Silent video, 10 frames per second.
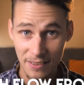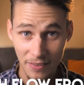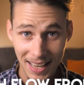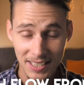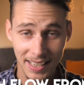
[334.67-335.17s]

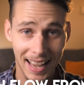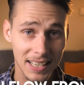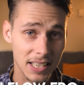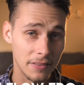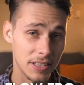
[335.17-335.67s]
Investing
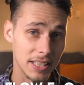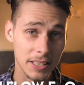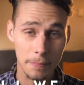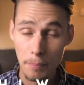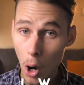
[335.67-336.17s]

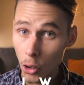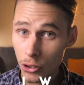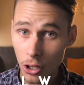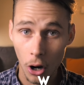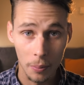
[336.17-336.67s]
activities
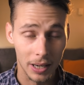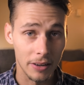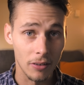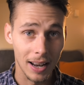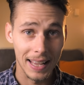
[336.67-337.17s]
most
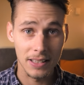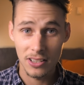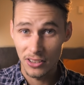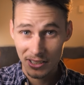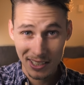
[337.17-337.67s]
commonly relate
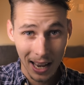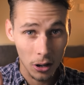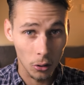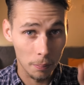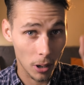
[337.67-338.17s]
to the
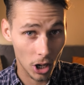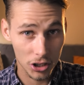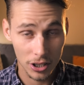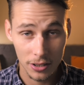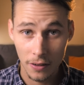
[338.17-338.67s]
sale or
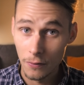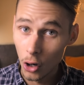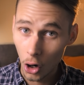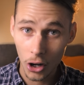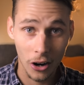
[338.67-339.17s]
purchase of
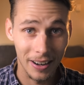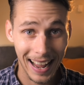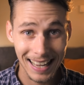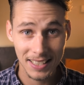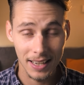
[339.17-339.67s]
non current
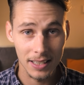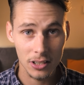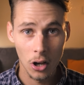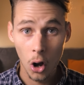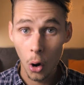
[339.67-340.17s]

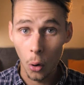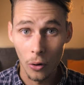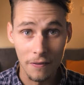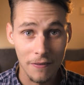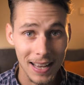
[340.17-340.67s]
assets
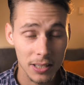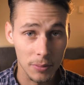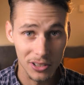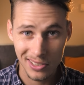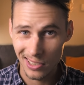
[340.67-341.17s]
or
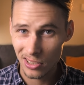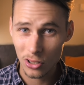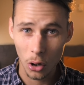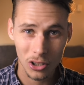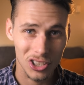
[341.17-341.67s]
investments in
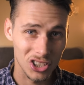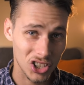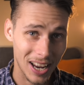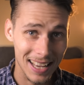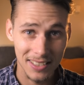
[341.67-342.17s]
stocks and
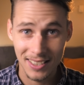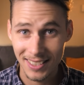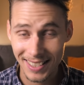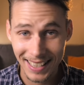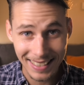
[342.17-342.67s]
shares
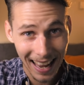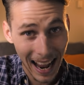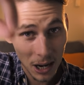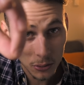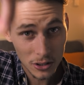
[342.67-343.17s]
that sit
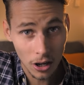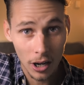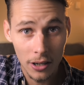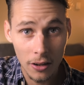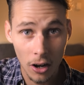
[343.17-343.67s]

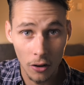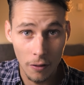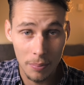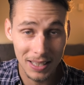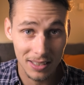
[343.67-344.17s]
outside of
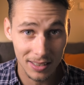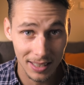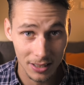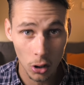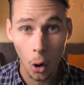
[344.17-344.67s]
a
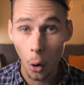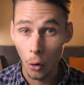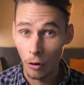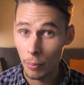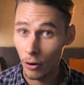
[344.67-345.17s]
business's
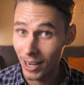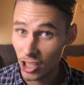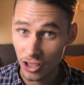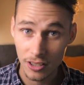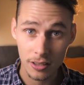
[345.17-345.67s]
core
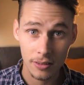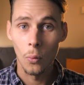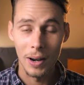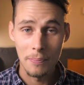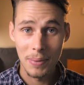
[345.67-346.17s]
operations.
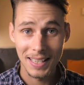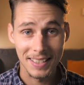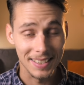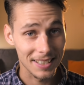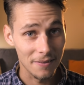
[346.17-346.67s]
When a
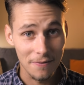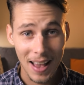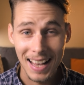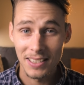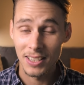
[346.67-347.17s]
business
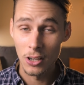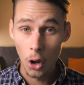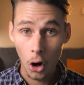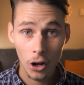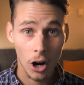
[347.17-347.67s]
invests in
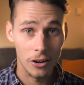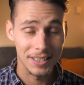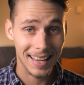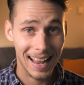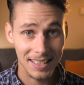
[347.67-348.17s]
non
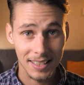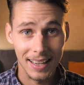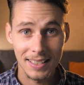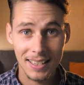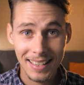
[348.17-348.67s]
current
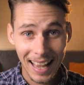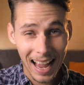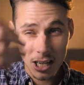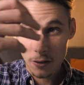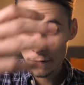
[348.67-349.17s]
assets,
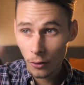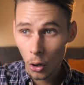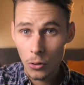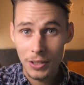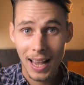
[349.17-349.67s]
cash
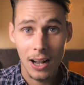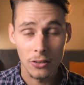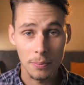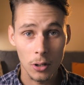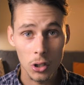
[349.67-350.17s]
flows
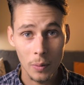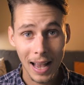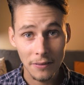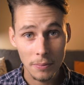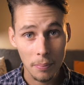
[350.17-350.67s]
out because we
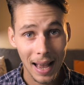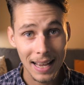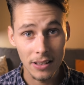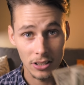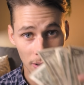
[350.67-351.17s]
have to
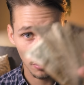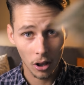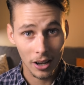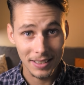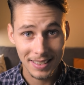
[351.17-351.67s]
pay the
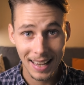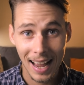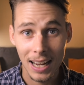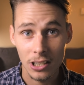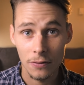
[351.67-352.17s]
suppliers
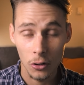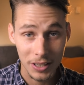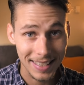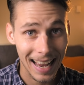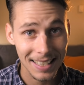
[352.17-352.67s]
cash for
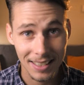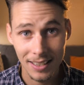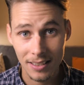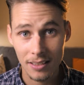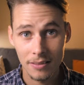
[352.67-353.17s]
these
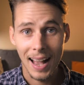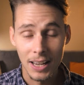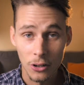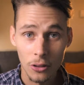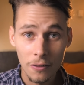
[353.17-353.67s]
assets.
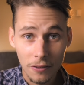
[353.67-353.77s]
And on the